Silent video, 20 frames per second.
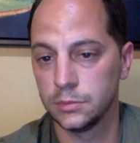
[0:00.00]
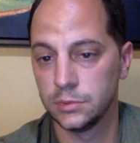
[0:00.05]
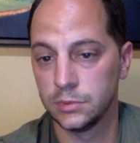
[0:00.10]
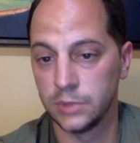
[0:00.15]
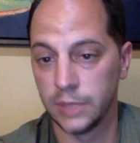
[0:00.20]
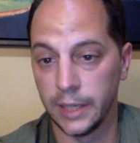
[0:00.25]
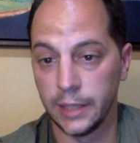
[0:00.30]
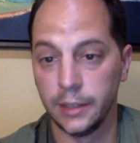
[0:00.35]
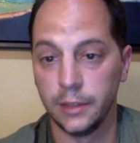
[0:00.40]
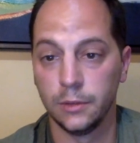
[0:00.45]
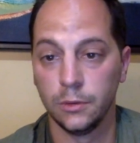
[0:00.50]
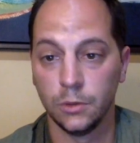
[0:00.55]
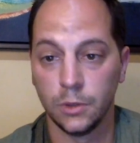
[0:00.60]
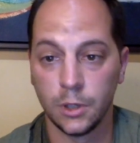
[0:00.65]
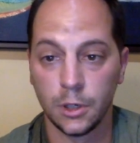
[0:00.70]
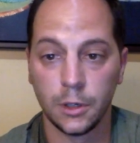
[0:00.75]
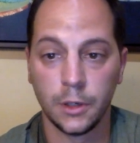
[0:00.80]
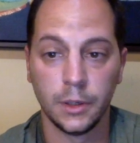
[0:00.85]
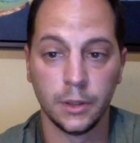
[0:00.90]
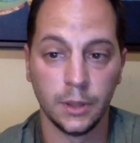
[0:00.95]
Danny
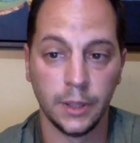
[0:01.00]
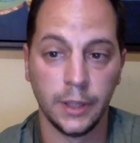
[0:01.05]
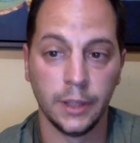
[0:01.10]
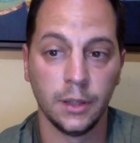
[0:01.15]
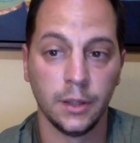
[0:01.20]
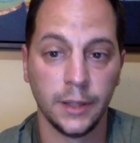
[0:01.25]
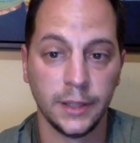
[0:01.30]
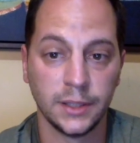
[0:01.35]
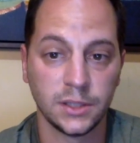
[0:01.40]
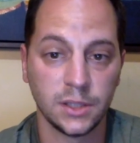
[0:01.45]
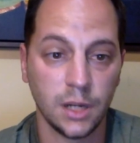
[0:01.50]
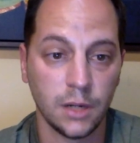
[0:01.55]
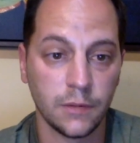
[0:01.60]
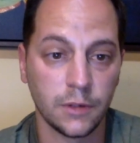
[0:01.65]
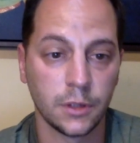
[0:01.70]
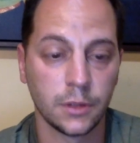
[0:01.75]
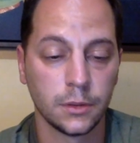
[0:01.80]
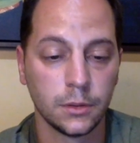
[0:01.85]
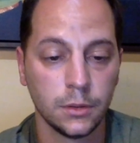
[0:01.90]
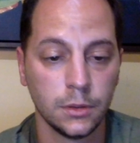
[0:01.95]
Lukert and Layla Lace
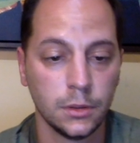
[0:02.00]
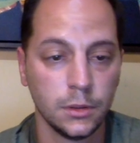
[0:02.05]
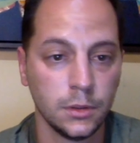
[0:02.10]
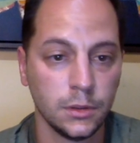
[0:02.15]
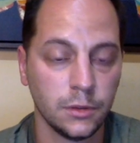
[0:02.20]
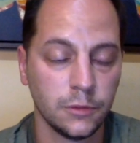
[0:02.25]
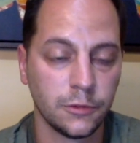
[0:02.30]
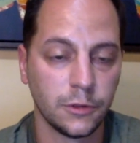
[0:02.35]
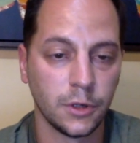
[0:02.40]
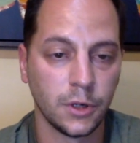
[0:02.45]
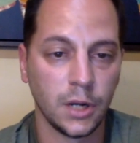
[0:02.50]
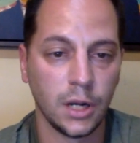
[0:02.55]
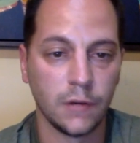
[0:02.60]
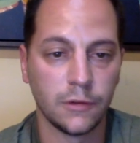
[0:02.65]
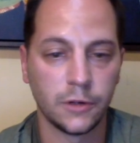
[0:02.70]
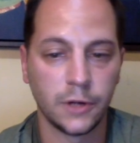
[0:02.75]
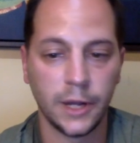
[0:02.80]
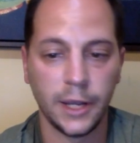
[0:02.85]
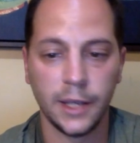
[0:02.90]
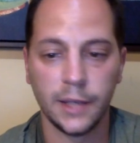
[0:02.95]
cover for a
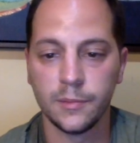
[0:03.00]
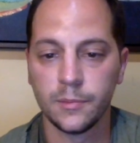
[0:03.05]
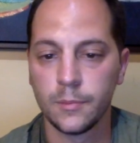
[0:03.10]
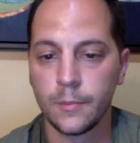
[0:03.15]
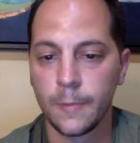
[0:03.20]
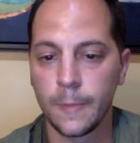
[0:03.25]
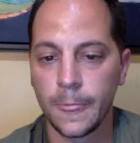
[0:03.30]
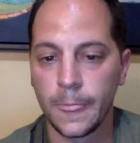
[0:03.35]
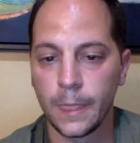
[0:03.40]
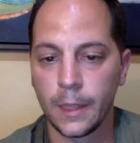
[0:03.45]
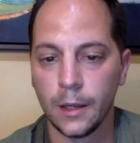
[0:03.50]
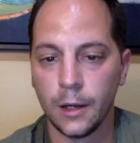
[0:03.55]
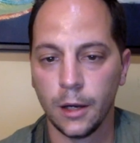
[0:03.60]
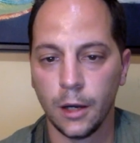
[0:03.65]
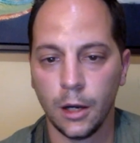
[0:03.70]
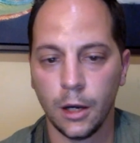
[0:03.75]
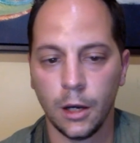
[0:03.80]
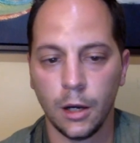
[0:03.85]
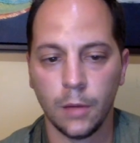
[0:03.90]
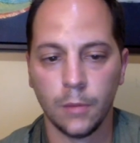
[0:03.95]
cover A.
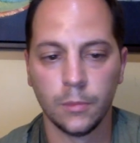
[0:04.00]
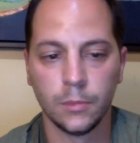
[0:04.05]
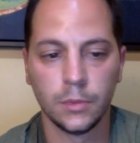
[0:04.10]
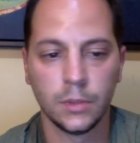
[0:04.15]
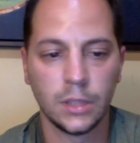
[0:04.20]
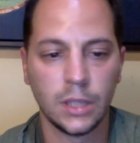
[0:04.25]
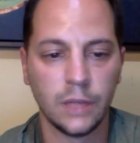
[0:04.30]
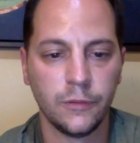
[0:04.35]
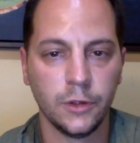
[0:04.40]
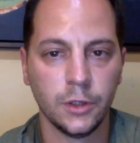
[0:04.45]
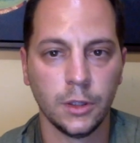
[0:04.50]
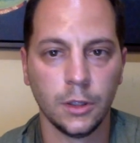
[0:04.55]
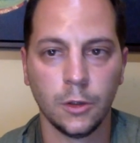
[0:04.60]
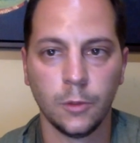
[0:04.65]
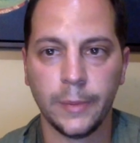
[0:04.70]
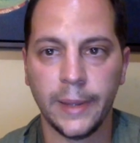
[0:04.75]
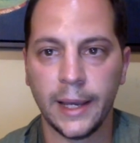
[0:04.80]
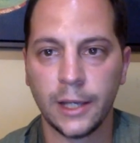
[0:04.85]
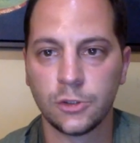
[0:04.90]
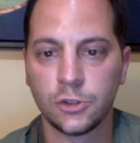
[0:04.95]
Give you a little
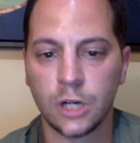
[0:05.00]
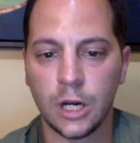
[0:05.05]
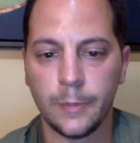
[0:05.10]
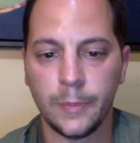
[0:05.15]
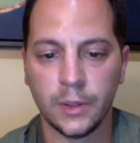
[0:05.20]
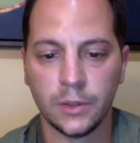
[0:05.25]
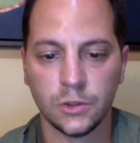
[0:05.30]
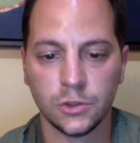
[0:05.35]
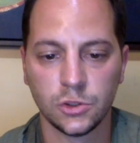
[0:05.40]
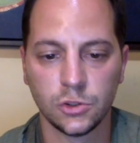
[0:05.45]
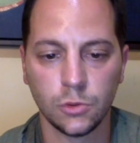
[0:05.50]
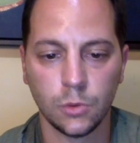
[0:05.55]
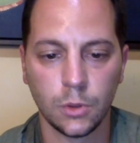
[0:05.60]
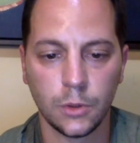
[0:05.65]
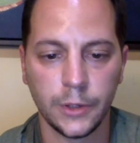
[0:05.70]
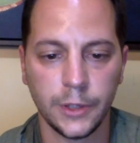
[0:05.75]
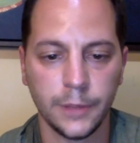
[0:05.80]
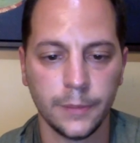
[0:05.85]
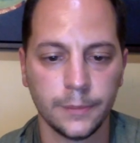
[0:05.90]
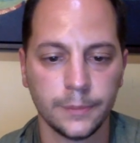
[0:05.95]
backdrop on the
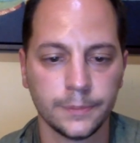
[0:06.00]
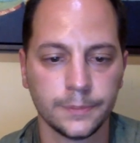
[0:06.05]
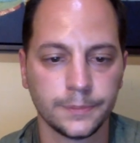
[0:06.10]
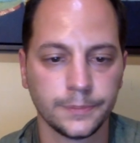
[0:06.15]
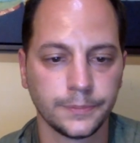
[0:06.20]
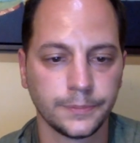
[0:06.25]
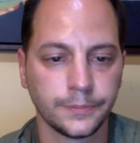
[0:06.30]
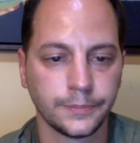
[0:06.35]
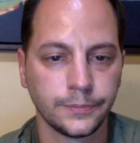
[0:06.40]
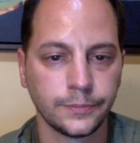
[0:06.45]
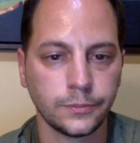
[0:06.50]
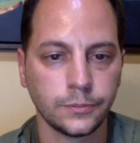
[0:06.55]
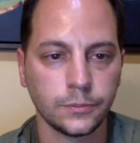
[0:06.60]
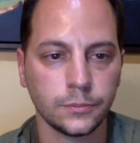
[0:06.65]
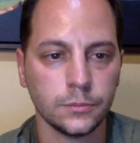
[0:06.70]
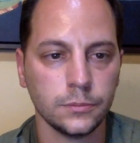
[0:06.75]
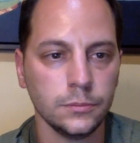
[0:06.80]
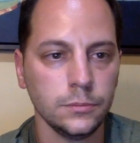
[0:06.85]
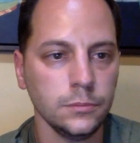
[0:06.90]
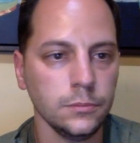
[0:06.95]
story.
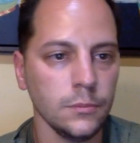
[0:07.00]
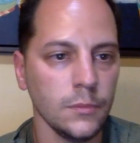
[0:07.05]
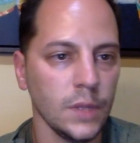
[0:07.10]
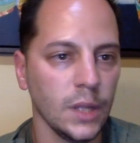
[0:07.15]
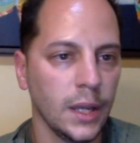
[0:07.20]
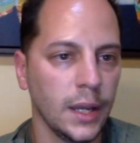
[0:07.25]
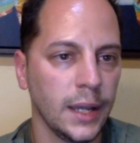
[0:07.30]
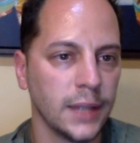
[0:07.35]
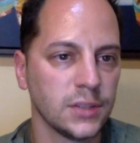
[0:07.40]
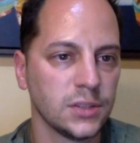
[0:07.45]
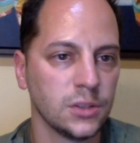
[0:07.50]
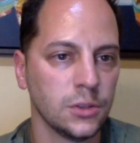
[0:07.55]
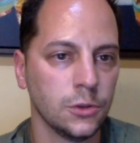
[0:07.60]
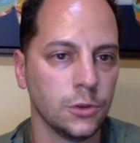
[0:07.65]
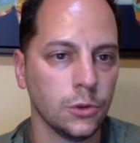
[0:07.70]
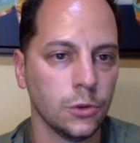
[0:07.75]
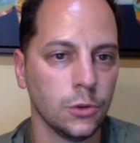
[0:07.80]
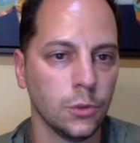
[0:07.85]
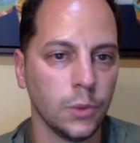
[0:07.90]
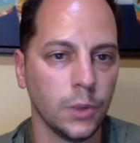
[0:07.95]
Has to
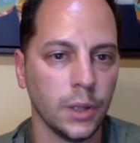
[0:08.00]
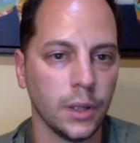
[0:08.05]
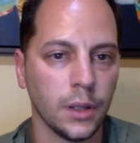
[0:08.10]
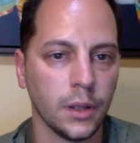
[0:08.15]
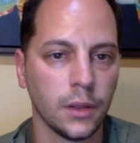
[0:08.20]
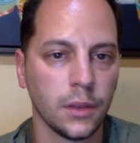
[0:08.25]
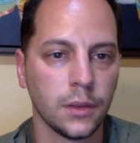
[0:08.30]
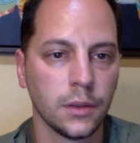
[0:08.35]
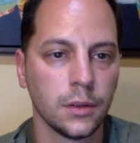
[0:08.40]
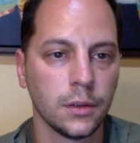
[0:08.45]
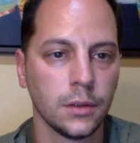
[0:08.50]
do with